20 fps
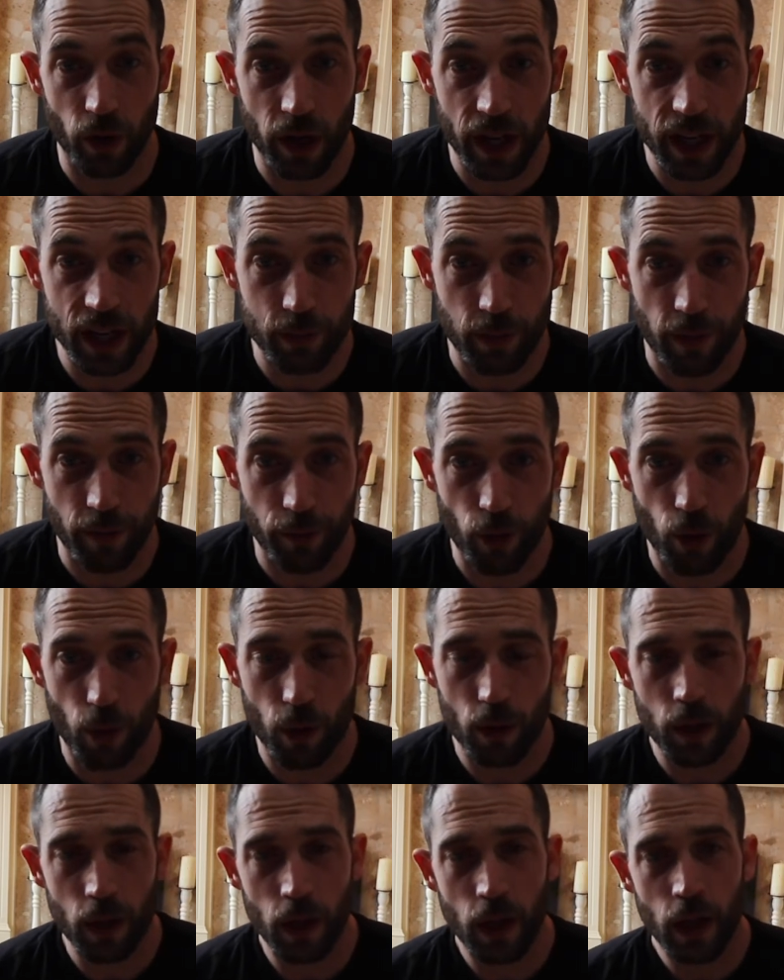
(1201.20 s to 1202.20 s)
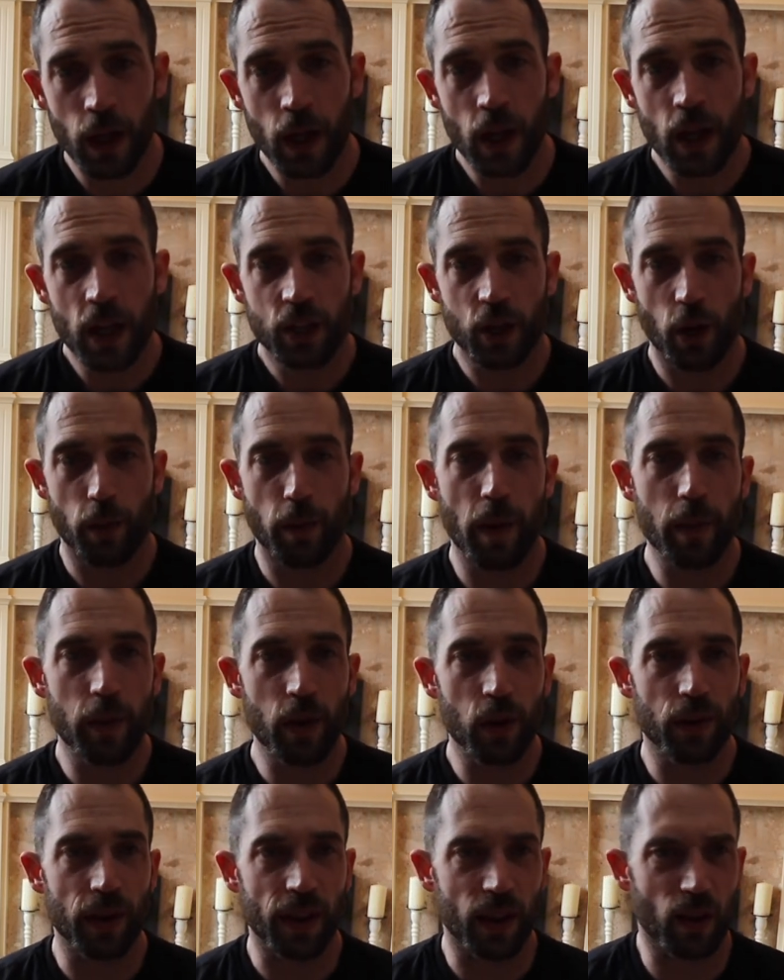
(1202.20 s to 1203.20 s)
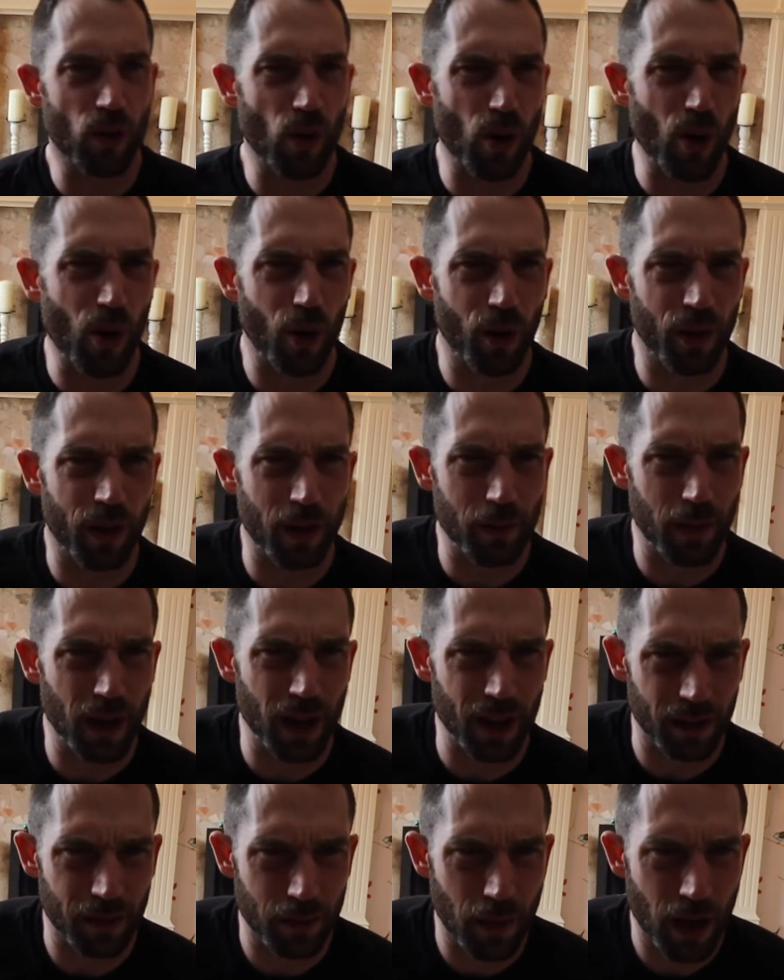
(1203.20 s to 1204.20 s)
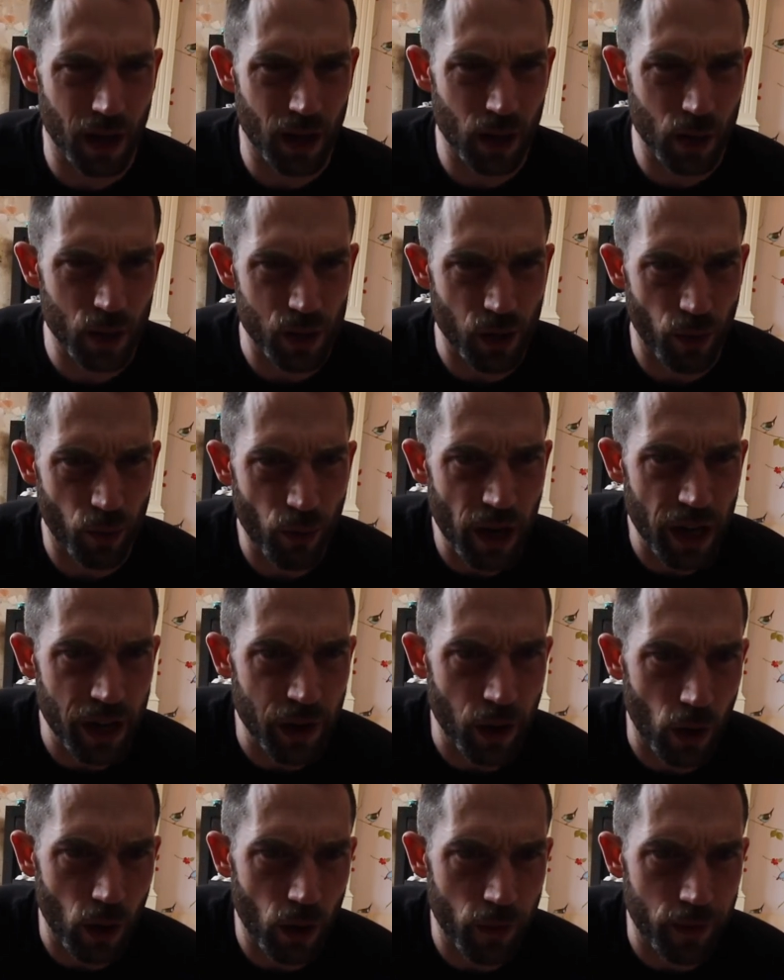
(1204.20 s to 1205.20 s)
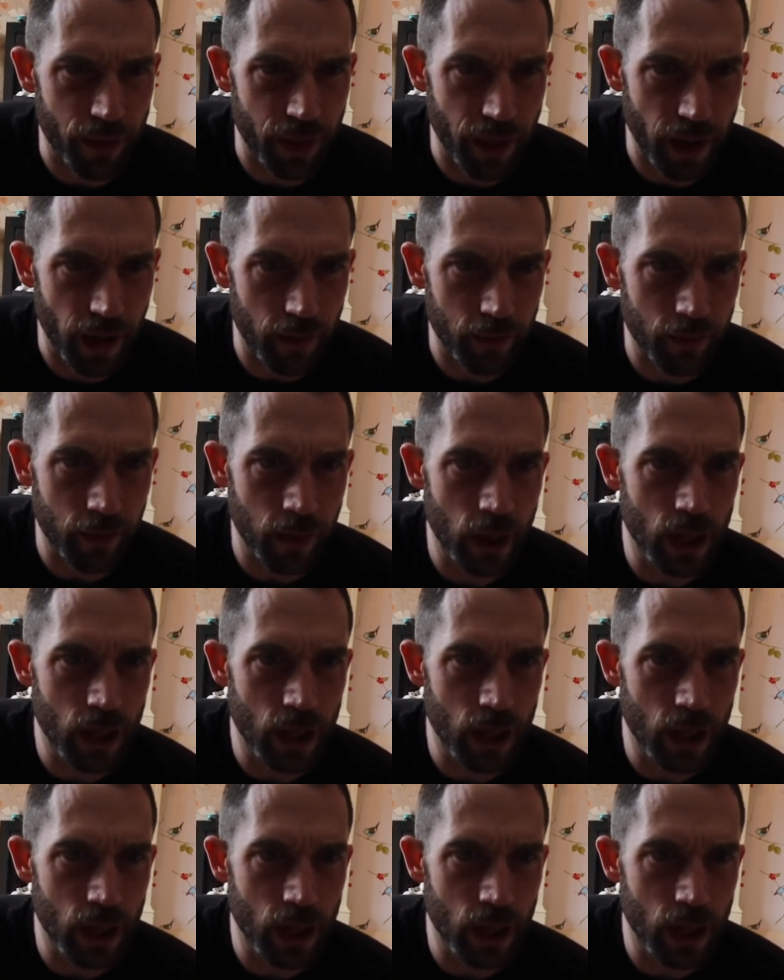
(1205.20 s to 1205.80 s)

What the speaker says: release before. So maybe you think, oh, that my glutes are really not loving that.